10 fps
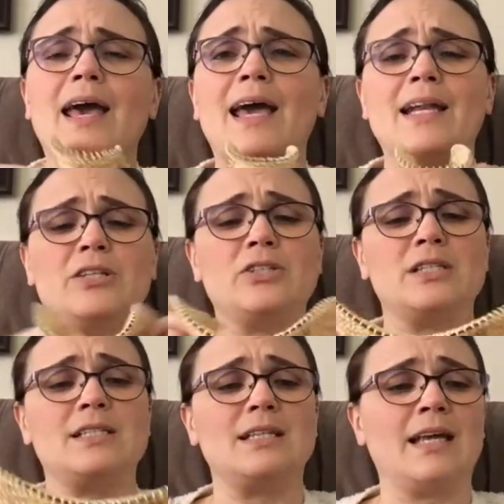and it
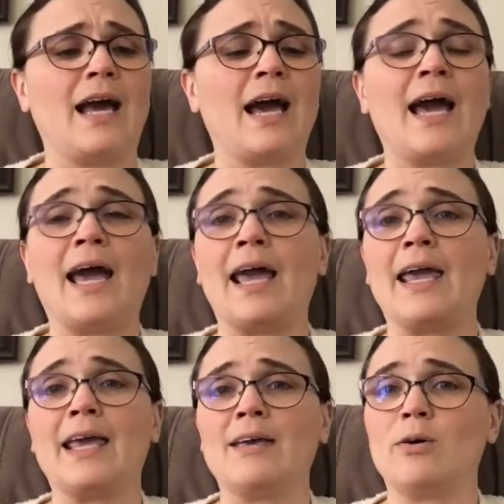just,
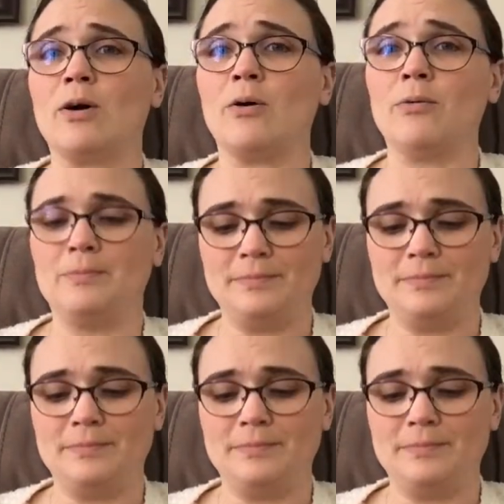I cannot